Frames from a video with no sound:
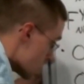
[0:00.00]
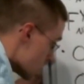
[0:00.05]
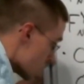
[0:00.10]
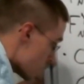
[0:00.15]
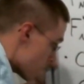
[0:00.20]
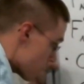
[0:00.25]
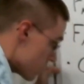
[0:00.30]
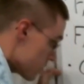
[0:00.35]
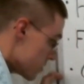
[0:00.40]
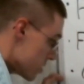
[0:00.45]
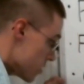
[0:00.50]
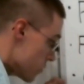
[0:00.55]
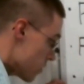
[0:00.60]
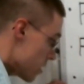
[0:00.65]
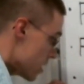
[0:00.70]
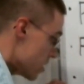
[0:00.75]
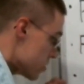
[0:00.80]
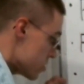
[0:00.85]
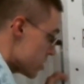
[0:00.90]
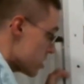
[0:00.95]
first
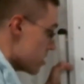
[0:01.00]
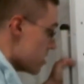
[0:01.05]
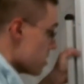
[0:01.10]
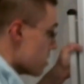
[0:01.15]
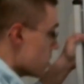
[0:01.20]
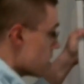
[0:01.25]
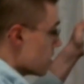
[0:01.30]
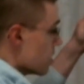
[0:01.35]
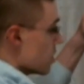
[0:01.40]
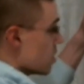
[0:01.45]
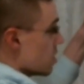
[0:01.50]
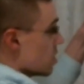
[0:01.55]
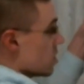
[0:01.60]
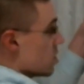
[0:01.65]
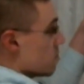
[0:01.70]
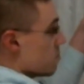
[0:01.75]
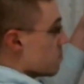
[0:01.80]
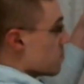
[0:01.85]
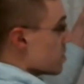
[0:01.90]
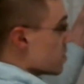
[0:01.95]
equation,
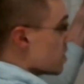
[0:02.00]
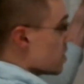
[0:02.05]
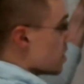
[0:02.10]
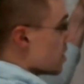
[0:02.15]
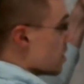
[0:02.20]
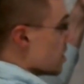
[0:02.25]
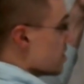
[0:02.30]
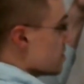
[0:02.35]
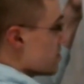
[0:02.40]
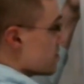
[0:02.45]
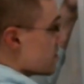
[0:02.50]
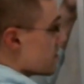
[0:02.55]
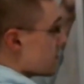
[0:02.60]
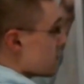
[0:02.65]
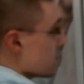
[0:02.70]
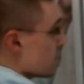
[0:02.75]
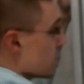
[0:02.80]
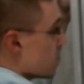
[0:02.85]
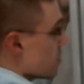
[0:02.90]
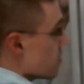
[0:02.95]
plus
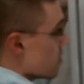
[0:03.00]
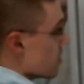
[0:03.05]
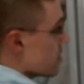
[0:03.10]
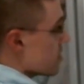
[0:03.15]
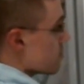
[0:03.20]
this